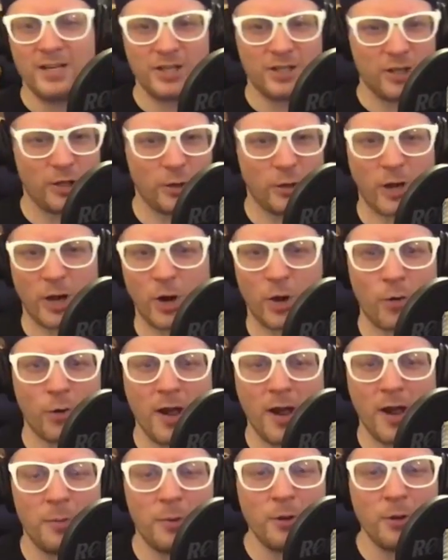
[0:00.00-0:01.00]
Does it look
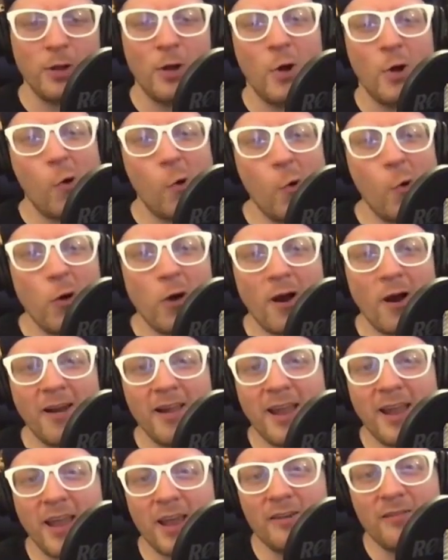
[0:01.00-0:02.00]
incredible? Or are
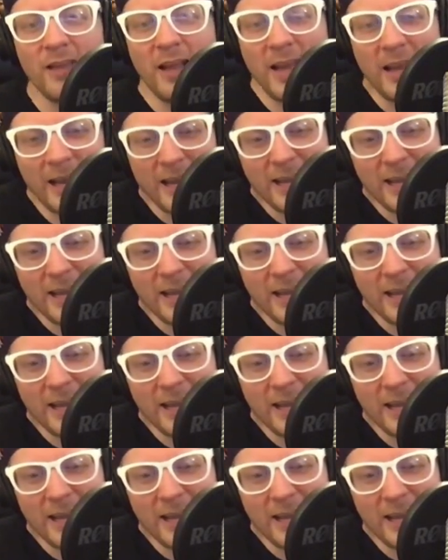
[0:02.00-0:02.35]
you kind of like,